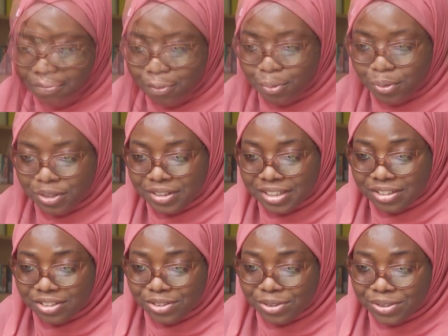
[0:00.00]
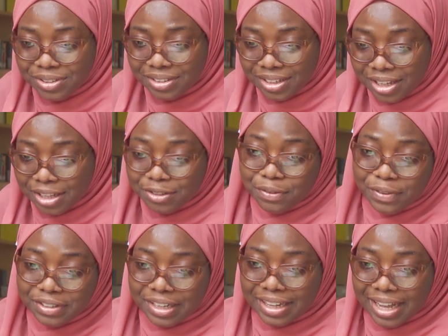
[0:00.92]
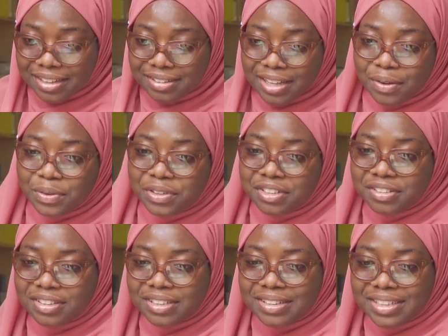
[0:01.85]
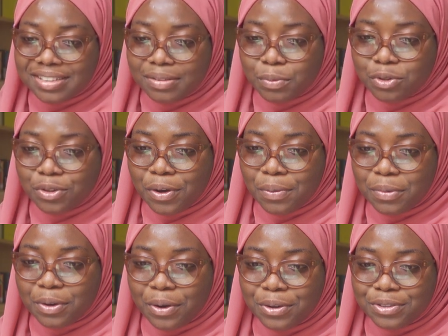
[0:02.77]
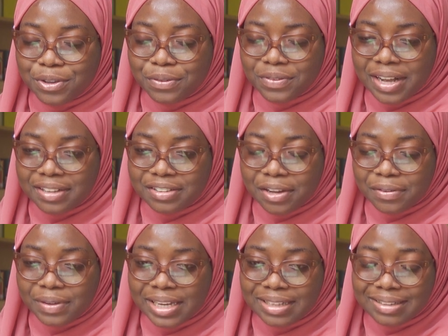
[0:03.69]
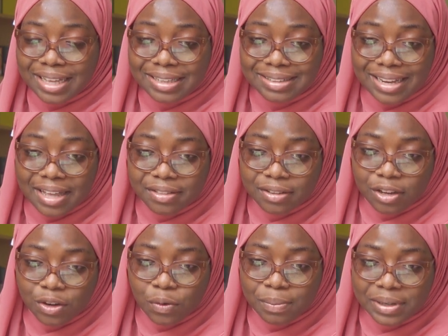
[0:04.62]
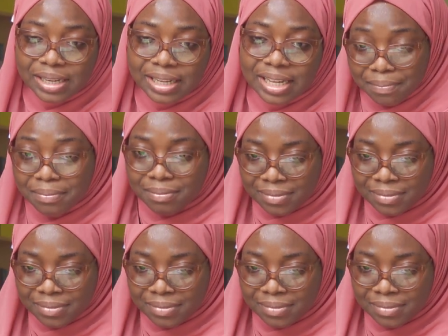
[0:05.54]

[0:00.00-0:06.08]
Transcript: It focuses on esophageal cancer, which is the 6th most common cause of cancer-related death globally.